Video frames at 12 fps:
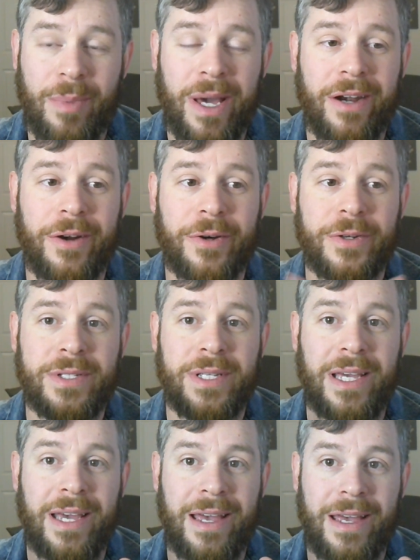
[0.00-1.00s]
competitors,
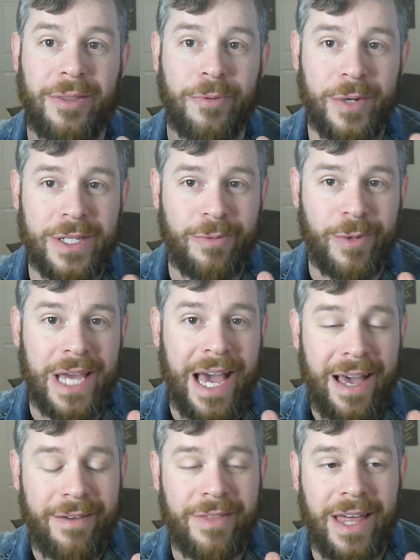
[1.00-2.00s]
and the reason we
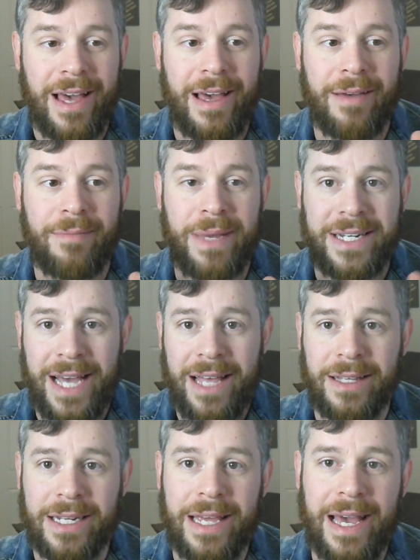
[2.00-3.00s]
have that
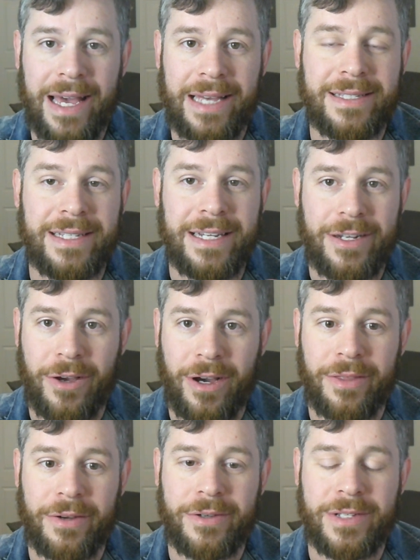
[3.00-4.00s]
mentality as indie
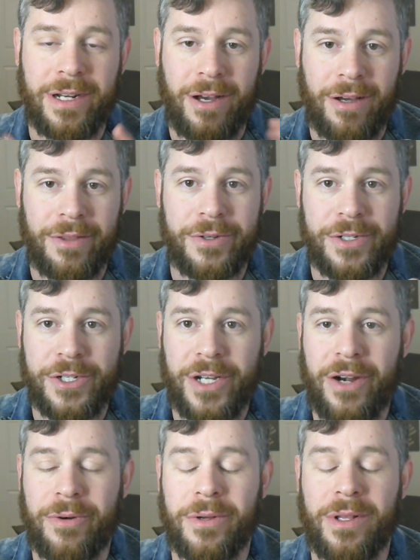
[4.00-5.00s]
authors and authors in
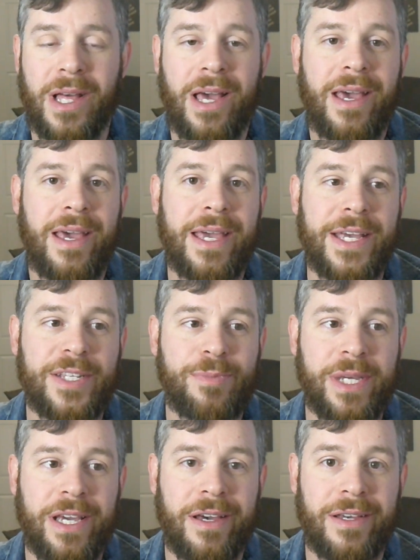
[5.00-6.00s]
general is
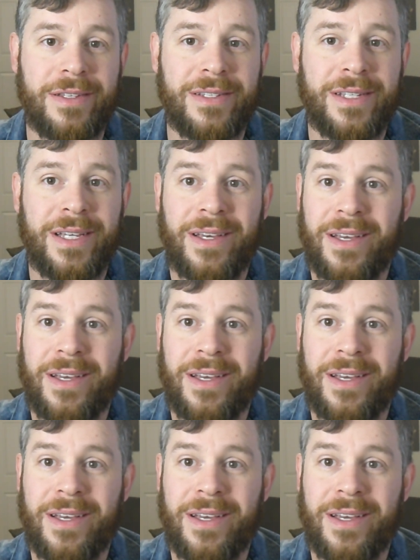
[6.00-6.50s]
because